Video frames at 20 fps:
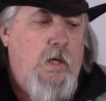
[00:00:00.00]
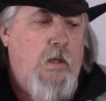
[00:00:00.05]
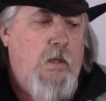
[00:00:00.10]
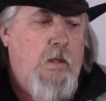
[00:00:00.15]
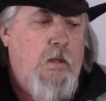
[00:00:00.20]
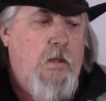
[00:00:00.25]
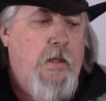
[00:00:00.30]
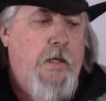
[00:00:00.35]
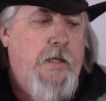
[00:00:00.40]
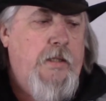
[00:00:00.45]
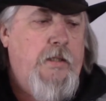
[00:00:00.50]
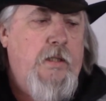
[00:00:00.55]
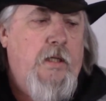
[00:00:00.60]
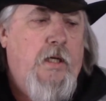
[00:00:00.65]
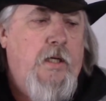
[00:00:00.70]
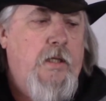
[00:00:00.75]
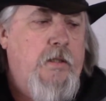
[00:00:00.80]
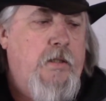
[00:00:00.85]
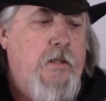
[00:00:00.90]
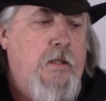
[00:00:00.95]
collecting
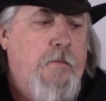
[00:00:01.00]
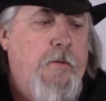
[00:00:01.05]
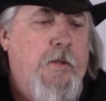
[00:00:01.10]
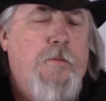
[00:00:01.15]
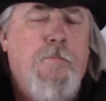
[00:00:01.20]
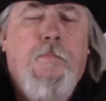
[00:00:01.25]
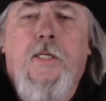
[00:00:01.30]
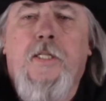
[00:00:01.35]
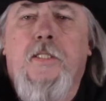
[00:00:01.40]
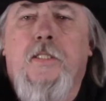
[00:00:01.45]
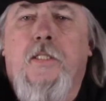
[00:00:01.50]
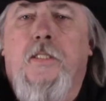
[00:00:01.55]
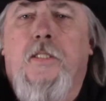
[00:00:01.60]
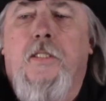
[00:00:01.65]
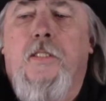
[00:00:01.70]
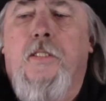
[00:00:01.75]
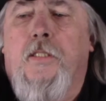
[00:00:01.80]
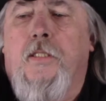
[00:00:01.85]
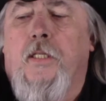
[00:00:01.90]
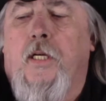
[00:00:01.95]
on some of the
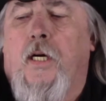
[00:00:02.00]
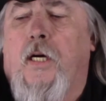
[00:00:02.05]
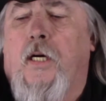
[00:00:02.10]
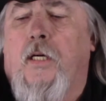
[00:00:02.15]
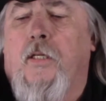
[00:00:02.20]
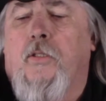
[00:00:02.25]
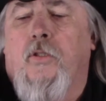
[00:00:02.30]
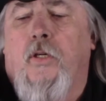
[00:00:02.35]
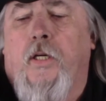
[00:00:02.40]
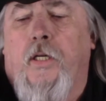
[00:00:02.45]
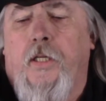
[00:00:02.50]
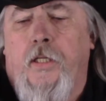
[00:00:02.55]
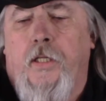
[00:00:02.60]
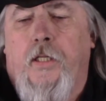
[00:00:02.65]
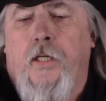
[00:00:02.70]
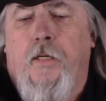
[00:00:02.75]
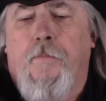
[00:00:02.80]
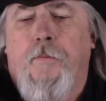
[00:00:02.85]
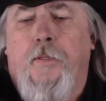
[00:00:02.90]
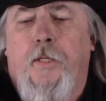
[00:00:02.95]
businesses, trucking
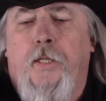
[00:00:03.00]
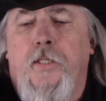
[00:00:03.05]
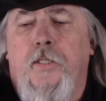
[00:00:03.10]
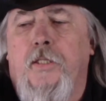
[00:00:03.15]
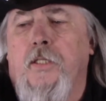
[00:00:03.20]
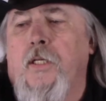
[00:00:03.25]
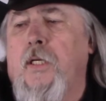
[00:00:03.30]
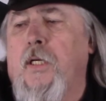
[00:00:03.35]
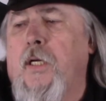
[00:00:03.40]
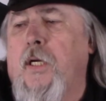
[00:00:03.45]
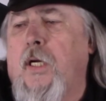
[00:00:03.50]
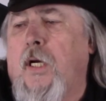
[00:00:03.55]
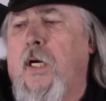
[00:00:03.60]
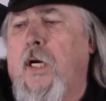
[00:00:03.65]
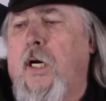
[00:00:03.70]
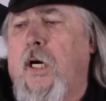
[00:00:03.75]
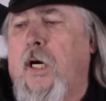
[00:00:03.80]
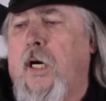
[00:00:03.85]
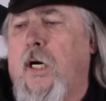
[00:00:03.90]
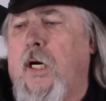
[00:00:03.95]
companies,
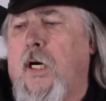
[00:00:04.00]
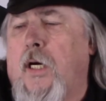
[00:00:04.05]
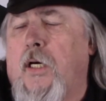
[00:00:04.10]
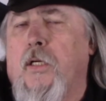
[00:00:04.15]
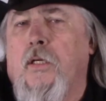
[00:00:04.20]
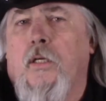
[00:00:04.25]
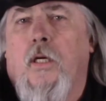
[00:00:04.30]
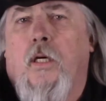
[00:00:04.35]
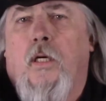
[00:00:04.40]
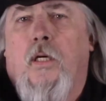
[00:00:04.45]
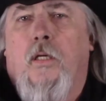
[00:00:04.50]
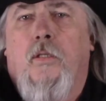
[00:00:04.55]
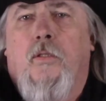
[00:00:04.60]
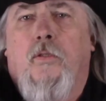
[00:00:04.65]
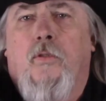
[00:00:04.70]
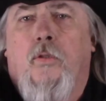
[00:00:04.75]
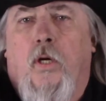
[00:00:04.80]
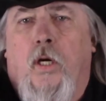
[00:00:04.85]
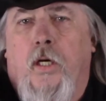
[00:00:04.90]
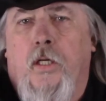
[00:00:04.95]

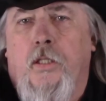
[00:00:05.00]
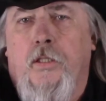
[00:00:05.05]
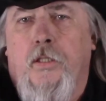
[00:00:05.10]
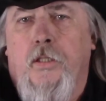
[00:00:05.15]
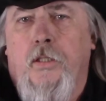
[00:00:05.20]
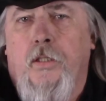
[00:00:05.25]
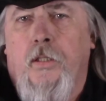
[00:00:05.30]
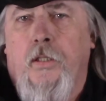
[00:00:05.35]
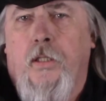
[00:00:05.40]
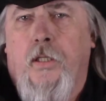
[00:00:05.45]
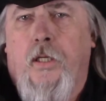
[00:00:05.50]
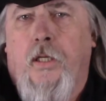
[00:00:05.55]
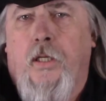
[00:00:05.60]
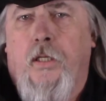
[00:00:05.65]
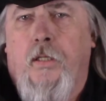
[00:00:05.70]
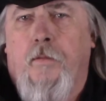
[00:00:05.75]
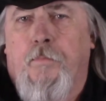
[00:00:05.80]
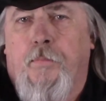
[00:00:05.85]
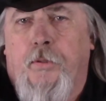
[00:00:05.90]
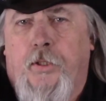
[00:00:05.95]
trucks
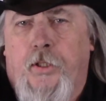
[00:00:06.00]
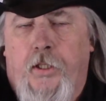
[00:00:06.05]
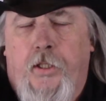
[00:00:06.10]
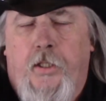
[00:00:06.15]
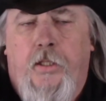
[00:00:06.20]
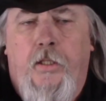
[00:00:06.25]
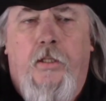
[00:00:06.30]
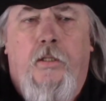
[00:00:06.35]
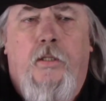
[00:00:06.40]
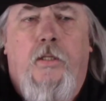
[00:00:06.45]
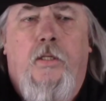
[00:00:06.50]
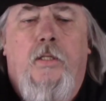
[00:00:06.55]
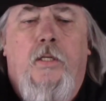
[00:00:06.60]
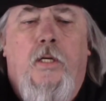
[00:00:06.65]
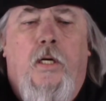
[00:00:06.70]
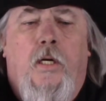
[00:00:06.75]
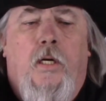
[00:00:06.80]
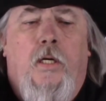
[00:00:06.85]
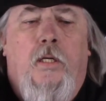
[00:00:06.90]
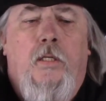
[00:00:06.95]
in
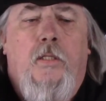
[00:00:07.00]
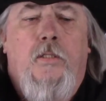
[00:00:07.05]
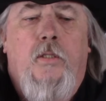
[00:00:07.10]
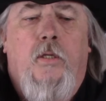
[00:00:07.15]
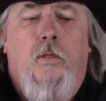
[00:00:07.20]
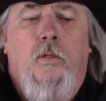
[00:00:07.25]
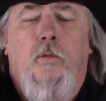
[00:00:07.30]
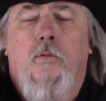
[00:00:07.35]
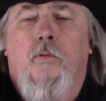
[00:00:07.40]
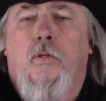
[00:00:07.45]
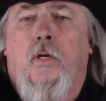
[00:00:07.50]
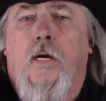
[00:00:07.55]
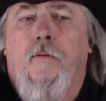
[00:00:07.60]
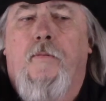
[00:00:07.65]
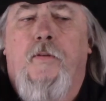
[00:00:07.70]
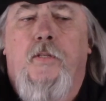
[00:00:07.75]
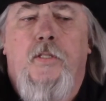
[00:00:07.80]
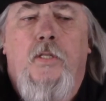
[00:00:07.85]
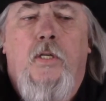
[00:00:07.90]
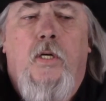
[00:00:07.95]
particular, solo
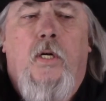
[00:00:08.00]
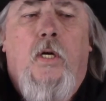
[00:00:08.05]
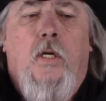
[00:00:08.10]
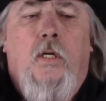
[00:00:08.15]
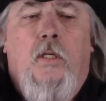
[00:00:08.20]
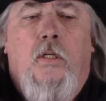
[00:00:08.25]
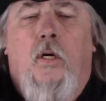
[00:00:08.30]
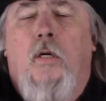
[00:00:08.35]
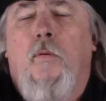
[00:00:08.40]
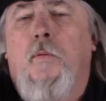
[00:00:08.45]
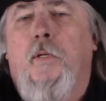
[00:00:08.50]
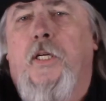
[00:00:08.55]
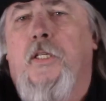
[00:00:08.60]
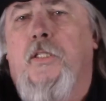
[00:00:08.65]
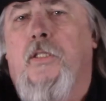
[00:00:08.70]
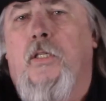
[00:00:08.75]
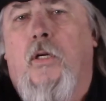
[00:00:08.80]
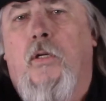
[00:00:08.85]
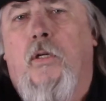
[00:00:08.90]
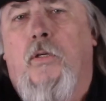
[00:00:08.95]
drivers. Normally a
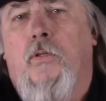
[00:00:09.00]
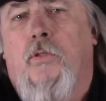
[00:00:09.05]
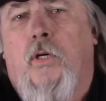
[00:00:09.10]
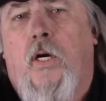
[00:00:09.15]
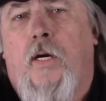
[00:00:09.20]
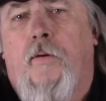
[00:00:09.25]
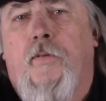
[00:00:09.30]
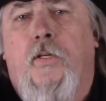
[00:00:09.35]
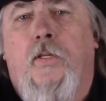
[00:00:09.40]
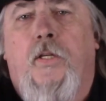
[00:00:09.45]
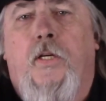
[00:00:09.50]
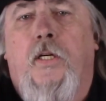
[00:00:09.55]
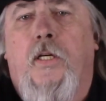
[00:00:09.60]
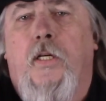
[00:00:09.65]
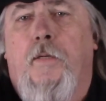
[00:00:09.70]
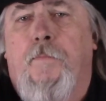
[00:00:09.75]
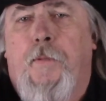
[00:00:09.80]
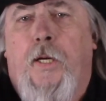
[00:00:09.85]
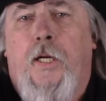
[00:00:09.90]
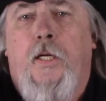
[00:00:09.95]
solo driver, they're
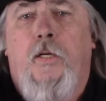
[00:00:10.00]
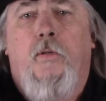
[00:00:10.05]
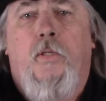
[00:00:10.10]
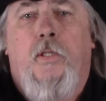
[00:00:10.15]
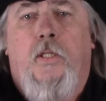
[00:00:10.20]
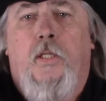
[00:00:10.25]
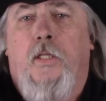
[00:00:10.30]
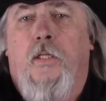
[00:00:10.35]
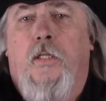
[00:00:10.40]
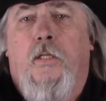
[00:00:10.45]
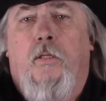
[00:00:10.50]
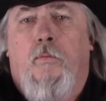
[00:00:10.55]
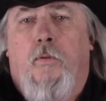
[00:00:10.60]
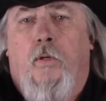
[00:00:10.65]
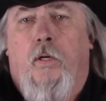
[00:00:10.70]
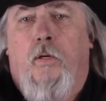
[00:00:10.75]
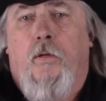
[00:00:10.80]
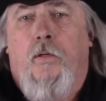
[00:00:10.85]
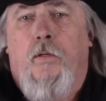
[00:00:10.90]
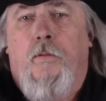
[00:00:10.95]
going to pay you at the end of the
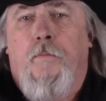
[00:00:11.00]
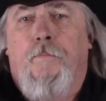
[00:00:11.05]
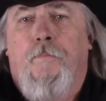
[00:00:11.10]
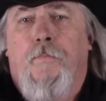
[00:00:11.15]
road.